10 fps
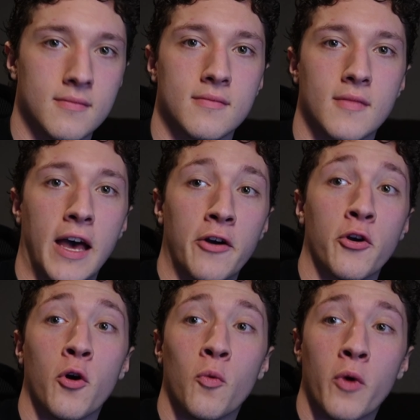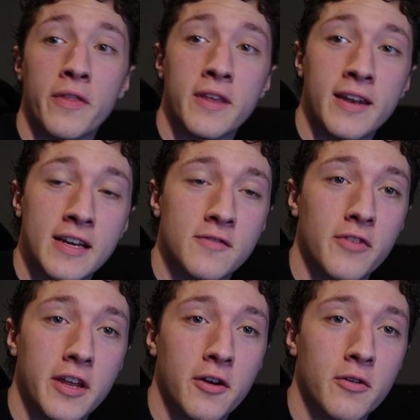I don't know when the next
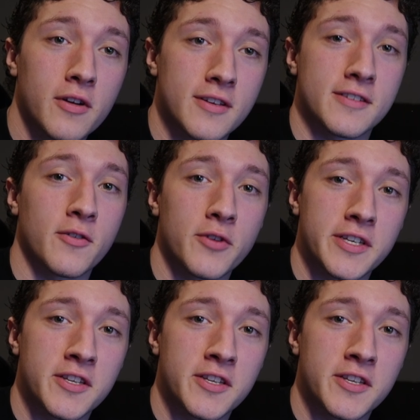video is going